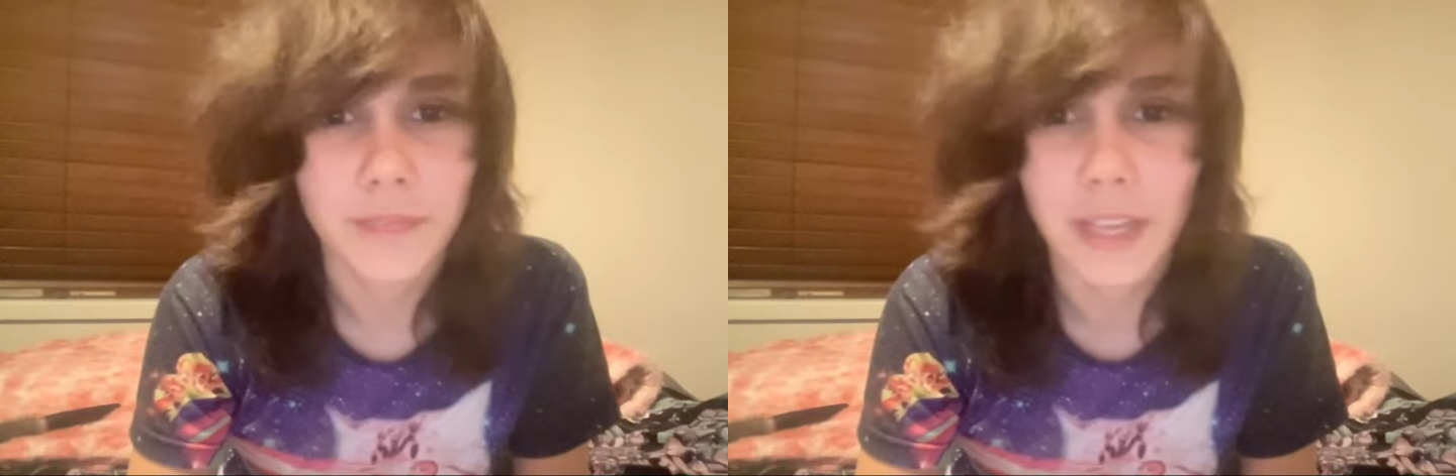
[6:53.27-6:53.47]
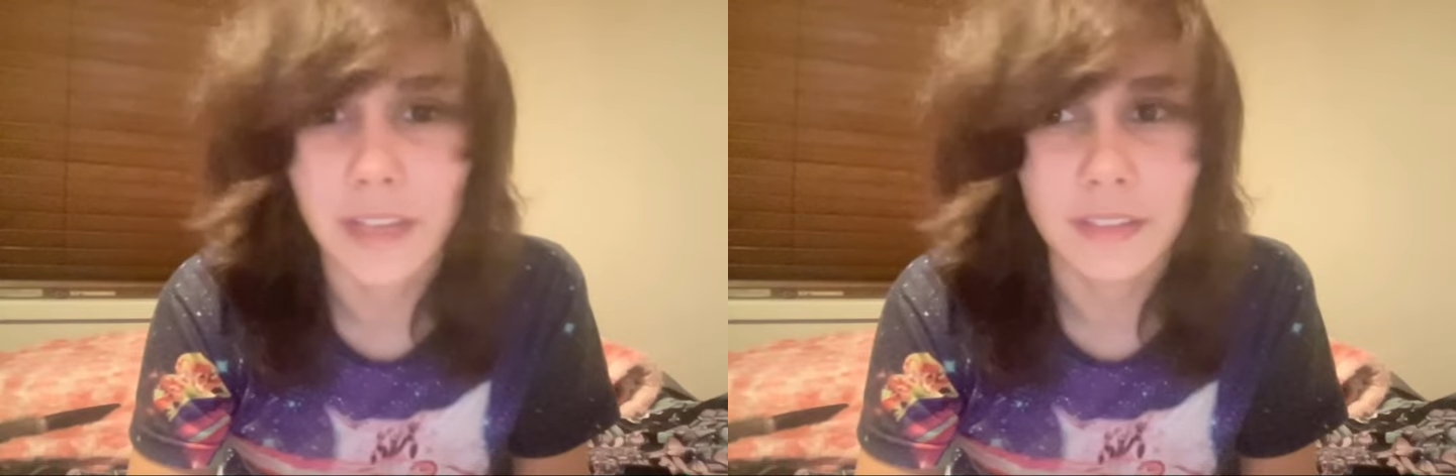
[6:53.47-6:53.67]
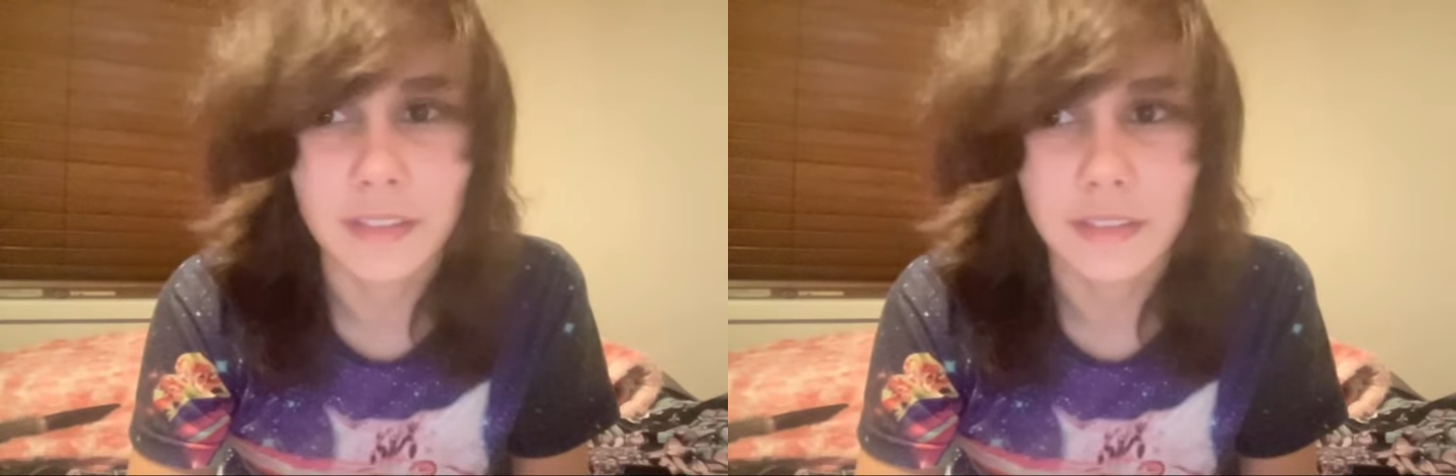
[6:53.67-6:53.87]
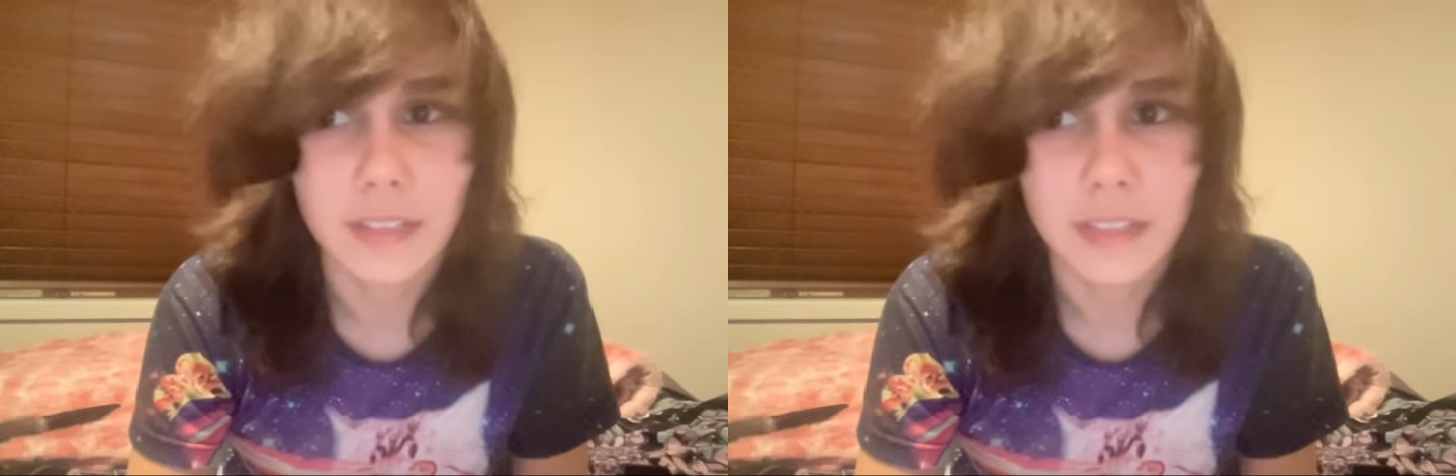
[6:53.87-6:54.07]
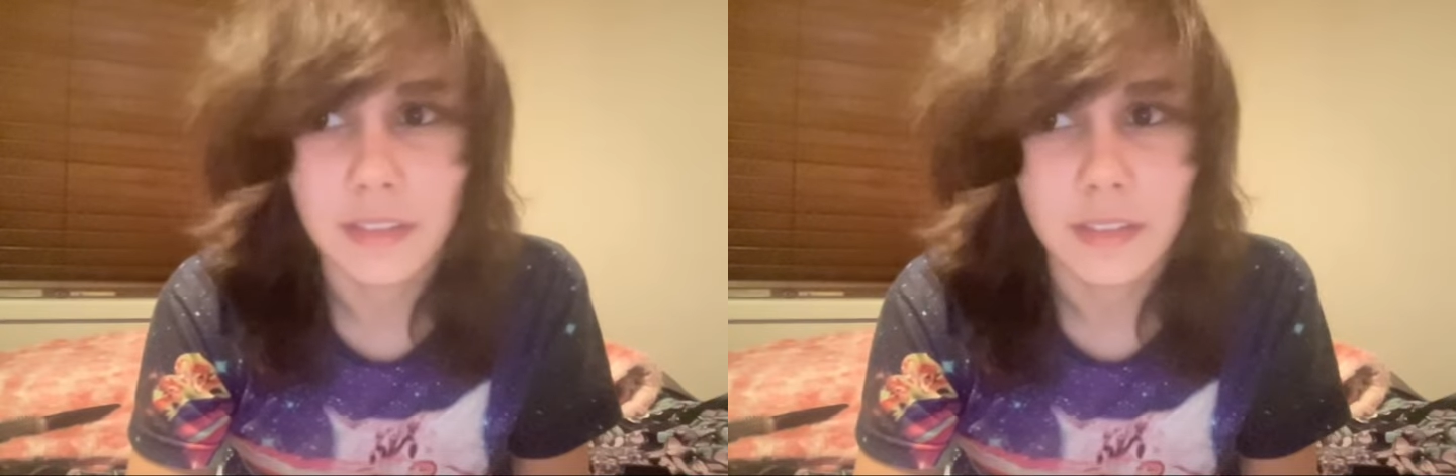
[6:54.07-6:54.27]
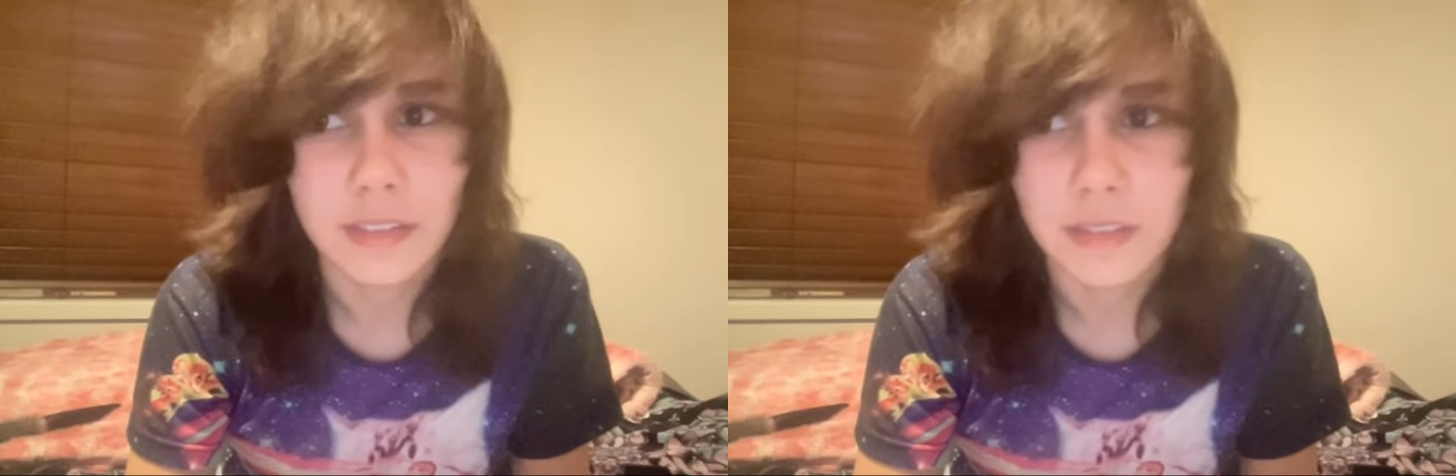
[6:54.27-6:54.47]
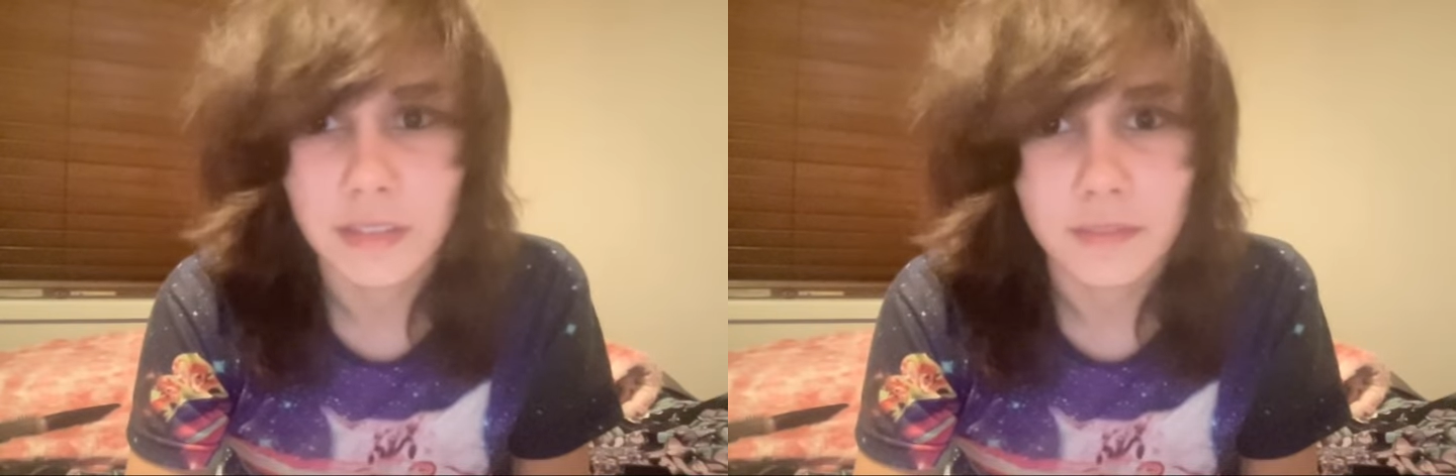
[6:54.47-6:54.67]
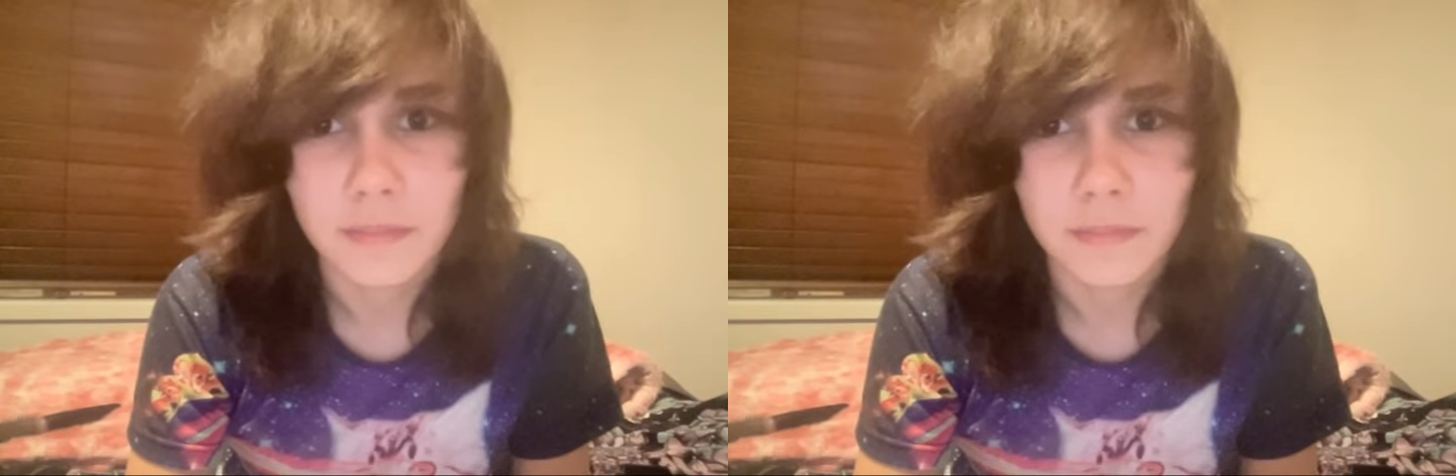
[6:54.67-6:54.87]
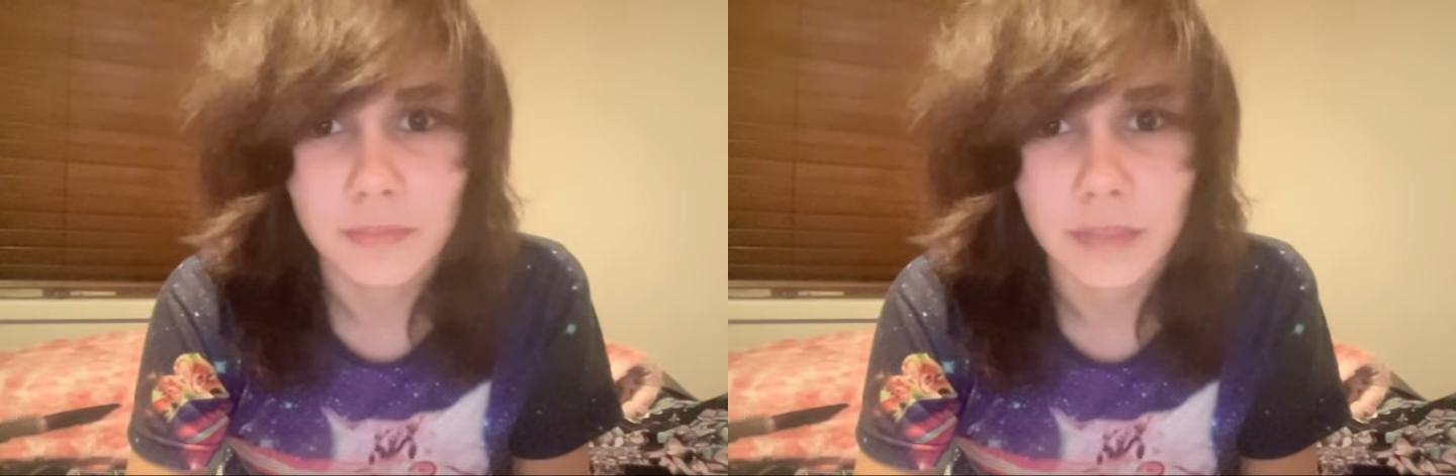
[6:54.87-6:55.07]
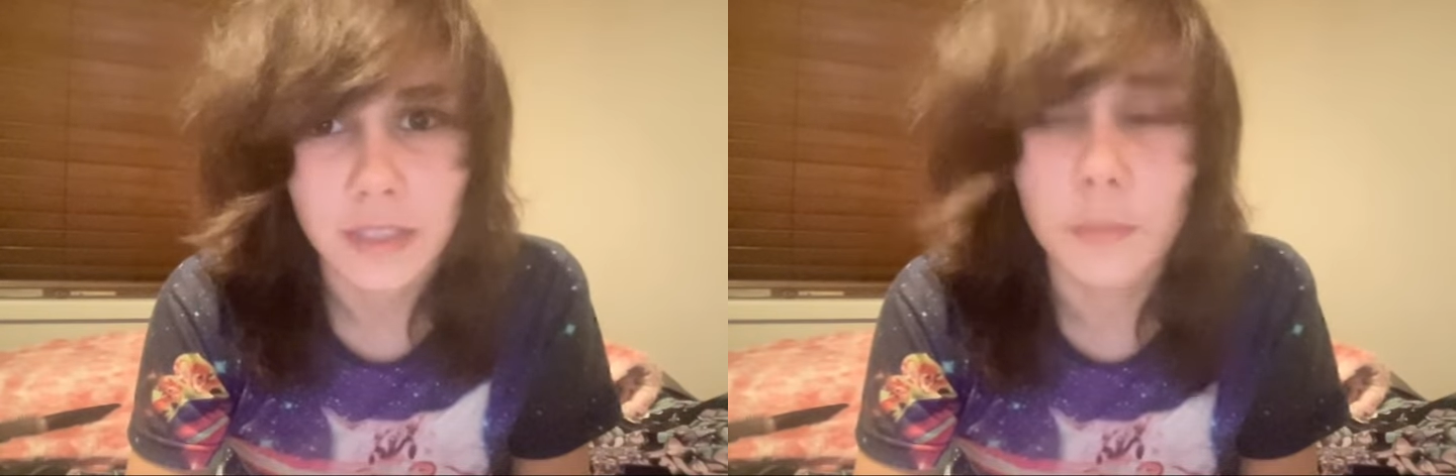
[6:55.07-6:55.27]
And
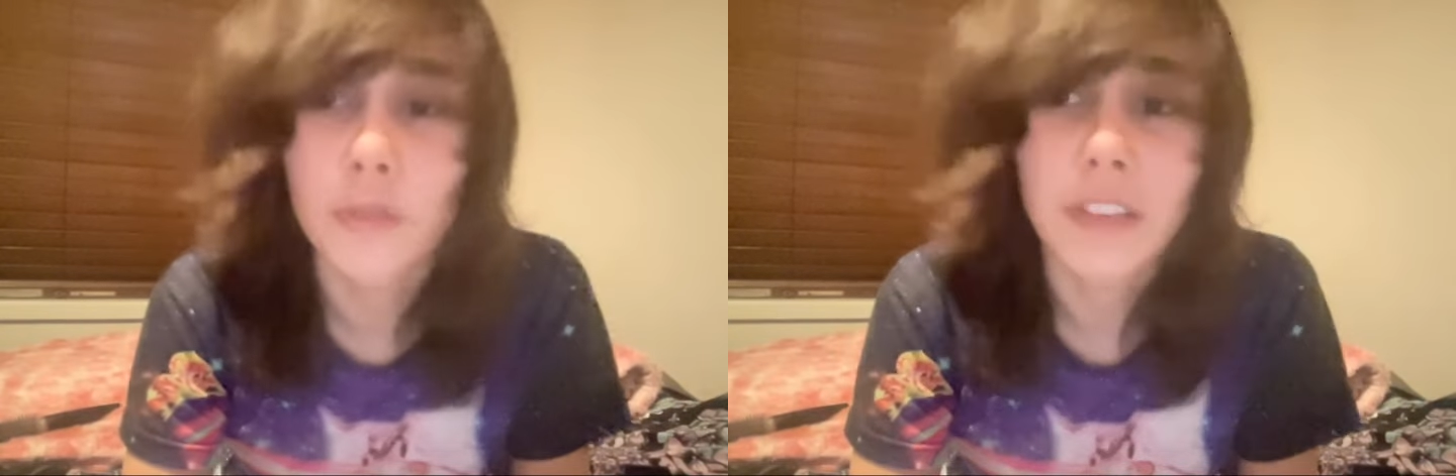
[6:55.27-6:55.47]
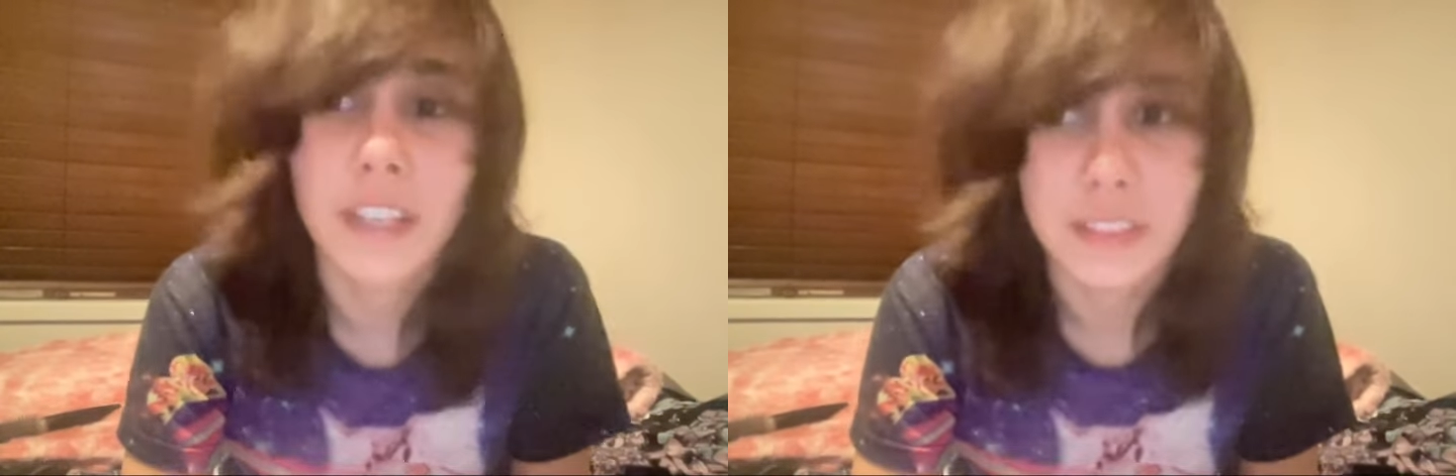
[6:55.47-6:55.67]
then the movie